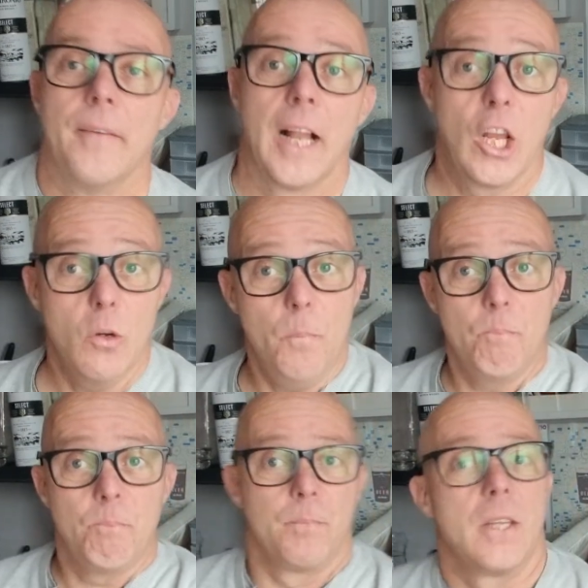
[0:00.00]
Hello,
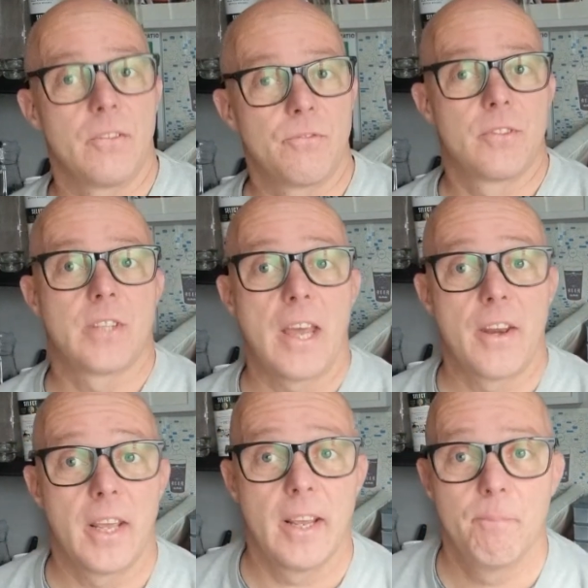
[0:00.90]
it's
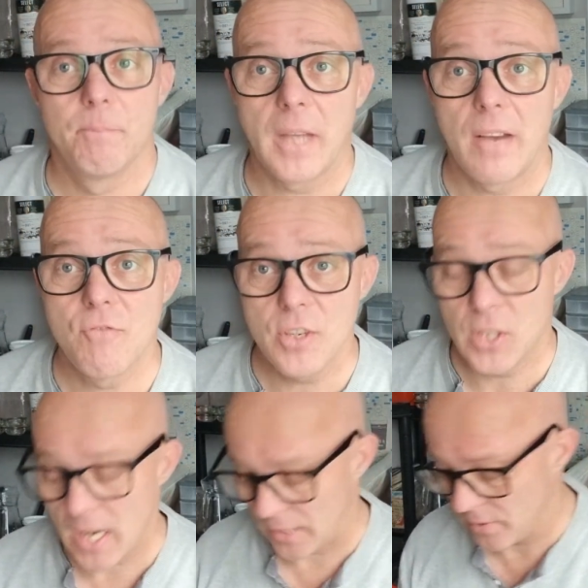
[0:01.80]
Saturday, time for a
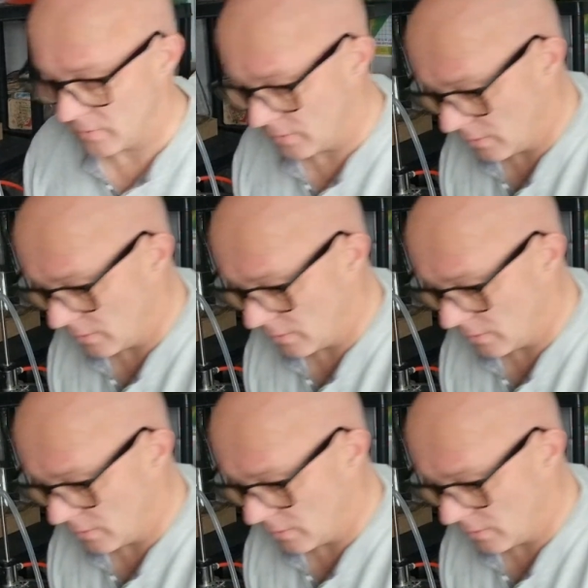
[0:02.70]
chat,